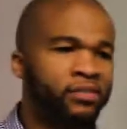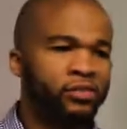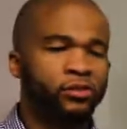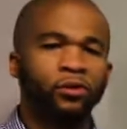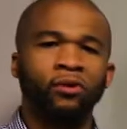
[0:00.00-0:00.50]

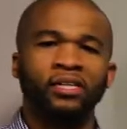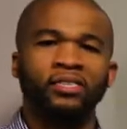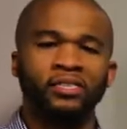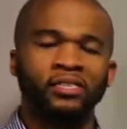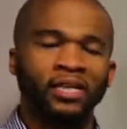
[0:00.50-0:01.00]
potential
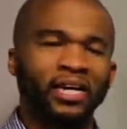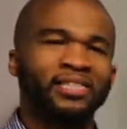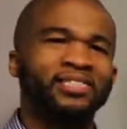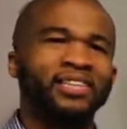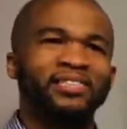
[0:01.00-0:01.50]
questions like
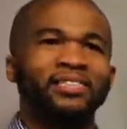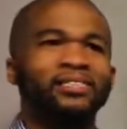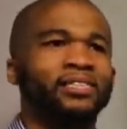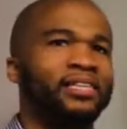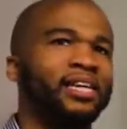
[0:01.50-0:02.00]

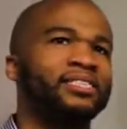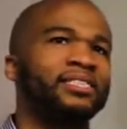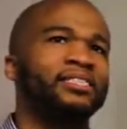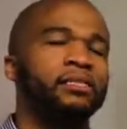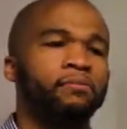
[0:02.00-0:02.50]
things
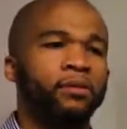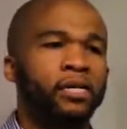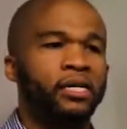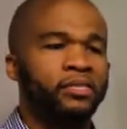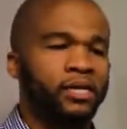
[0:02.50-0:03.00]
as simple
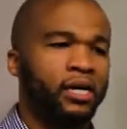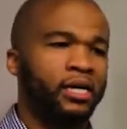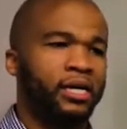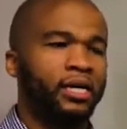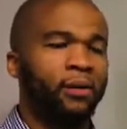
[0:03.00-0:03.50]
as,
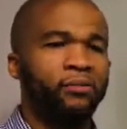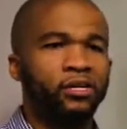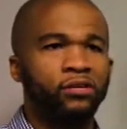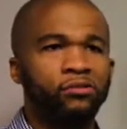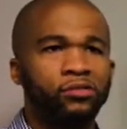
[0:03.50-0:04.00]
again, I'm
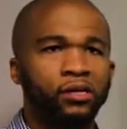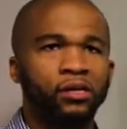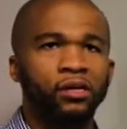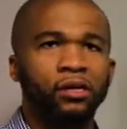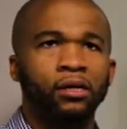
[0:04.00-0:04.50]
going to use
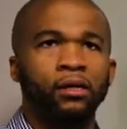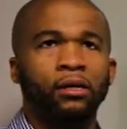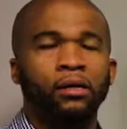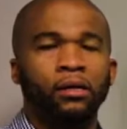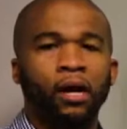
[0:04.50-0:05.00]
the
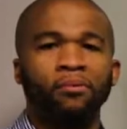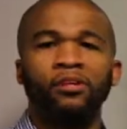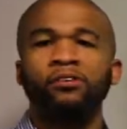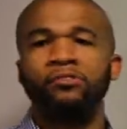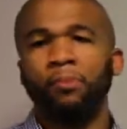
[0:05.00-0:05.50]

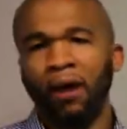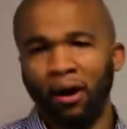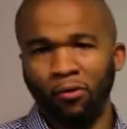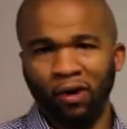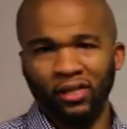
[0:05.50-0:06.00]

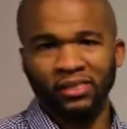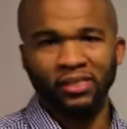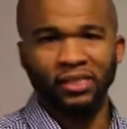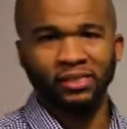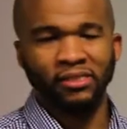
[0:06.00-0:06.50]
power
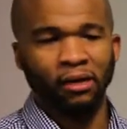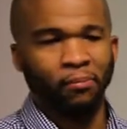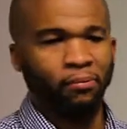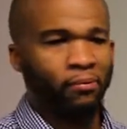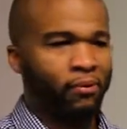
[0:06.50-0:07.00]
washing
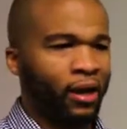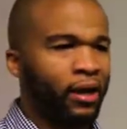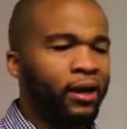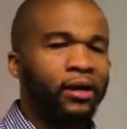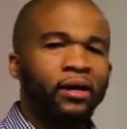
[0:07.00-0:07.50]
example.
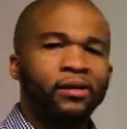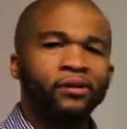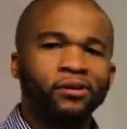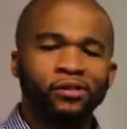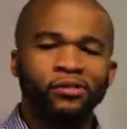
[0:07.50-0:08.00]
Okay,
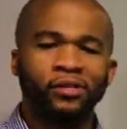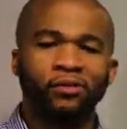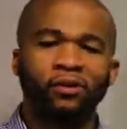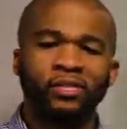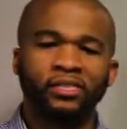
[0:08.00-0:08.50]
you can use a
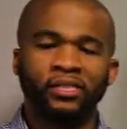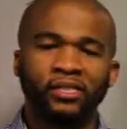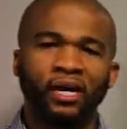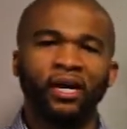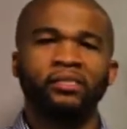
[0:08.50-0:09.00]
question
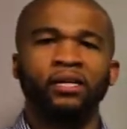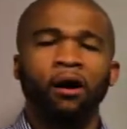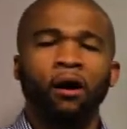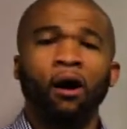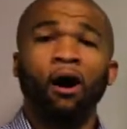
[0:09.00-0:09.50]
that,
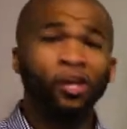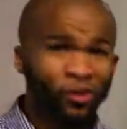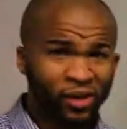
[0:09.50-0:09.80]
are you